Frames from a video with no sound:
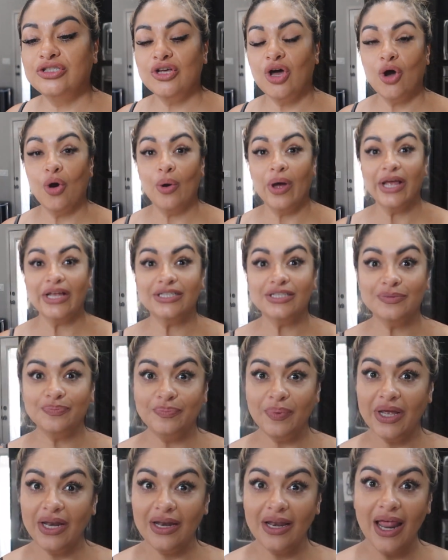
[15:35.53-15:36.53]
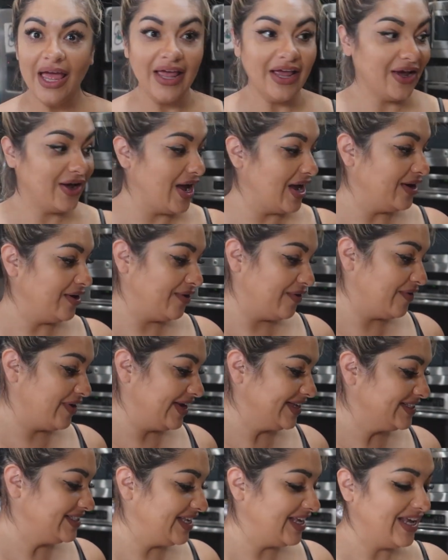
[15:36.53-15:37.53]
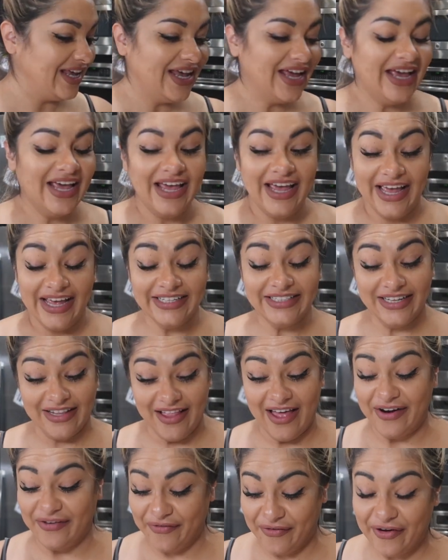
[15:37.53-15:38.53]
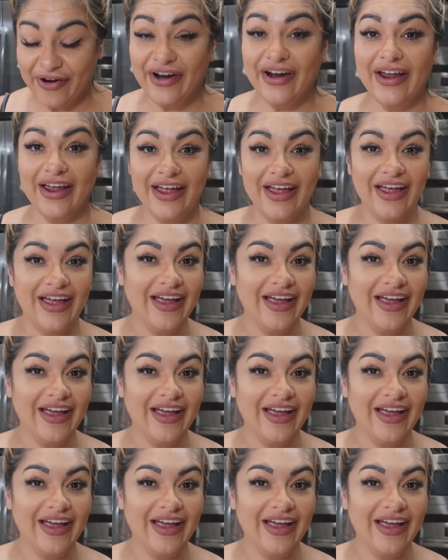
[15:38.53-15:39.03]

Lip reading: so it's been like kind of crazy. It's a lot of work.